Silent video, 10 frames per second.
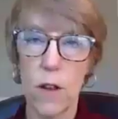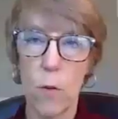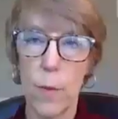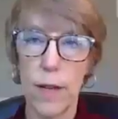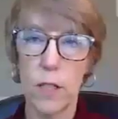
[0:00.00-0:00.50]

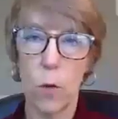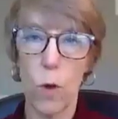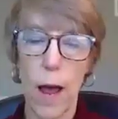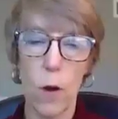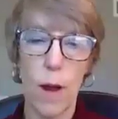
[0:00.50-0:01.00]
Everybody's like, well,
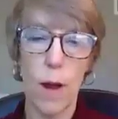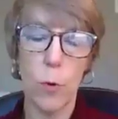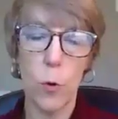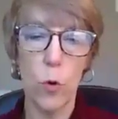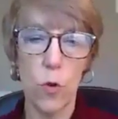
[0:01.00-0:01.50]
how do I
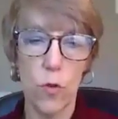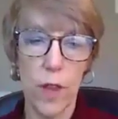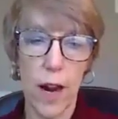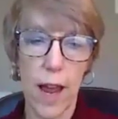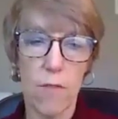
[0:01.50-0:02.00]
prove
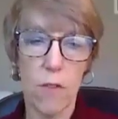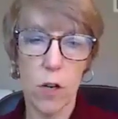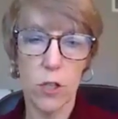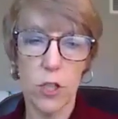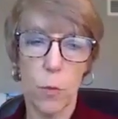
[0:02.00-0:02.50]
that I have
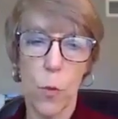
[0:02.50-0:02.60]
hardship?